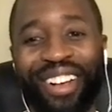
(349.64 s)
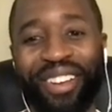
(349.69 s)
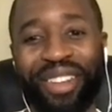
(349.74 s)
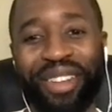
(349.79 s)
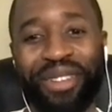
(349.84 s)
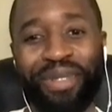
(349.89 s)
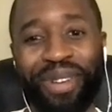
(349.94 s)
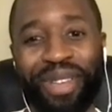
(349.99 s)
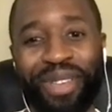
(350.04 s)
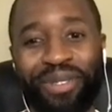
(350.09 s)

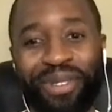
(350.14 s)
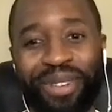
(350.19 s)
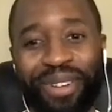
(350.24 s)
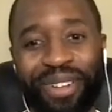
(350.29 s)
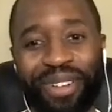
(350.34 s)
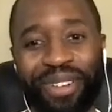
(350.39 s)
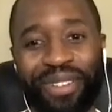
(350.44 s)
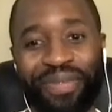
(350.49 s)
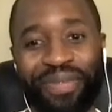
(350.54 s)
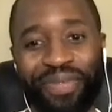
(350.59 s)
owning where you are,
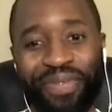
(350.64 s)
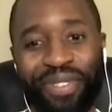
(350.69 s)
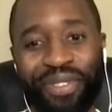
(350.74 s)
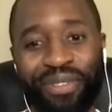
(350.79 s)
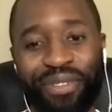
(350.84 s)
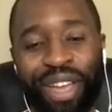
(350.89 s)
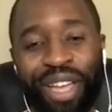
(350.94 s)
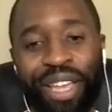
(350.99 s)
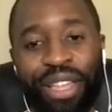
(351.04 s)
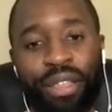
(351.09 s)

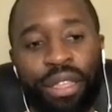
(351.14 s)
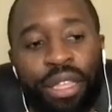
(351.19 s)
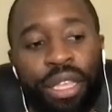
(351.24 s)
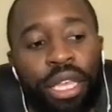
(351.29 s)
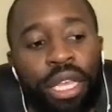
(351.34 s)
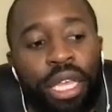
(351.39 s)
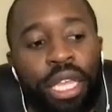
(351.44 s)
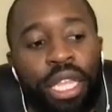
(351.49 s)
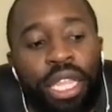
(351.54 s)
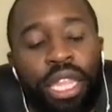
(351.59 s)
right?
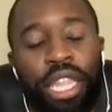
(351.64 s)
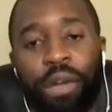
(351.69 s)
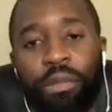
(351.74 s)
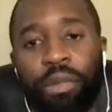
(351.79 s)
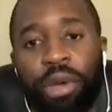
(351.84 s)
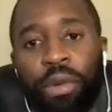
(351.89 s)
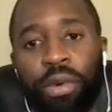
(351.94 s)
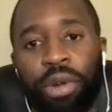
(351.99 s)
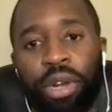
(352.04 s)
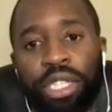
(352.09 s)
then we
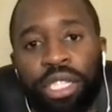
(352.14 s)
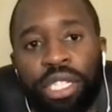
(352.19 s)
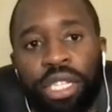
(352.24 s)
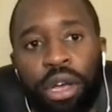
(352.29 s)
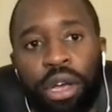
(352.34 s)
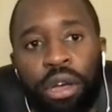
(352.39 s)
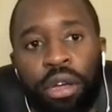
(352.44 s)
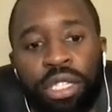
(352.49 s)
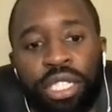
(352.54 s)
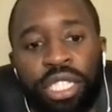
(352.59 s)
want to
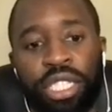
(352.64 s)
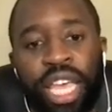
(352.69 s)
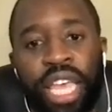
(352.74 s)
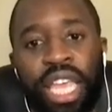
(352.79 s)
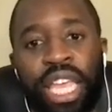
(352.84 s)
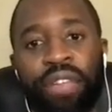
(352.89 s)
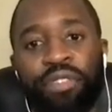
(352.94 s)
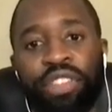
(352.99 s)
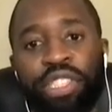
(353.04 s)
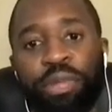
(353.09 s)
start
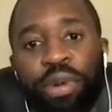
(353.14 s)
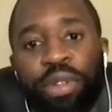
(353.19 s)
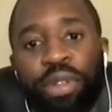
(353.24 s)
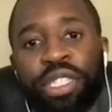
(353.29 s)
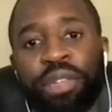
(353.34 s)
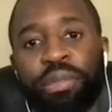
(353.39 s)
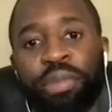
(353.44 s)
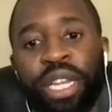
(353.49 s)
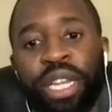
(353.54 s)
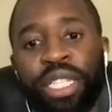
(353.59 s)
taking
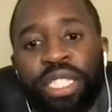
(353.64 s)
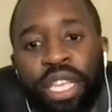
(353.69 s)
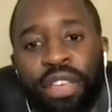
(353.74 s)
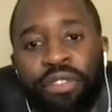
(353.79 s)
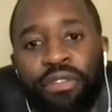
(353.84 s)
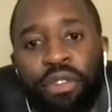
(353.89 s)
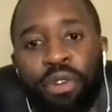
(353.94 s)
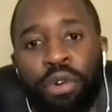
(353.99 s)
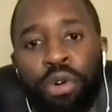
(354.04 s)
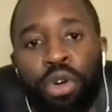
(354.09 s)
responsibility
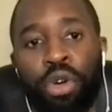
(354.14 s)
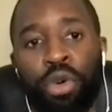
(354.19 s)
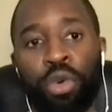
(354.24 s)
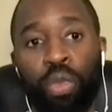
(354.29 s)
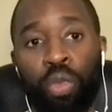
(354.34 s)
for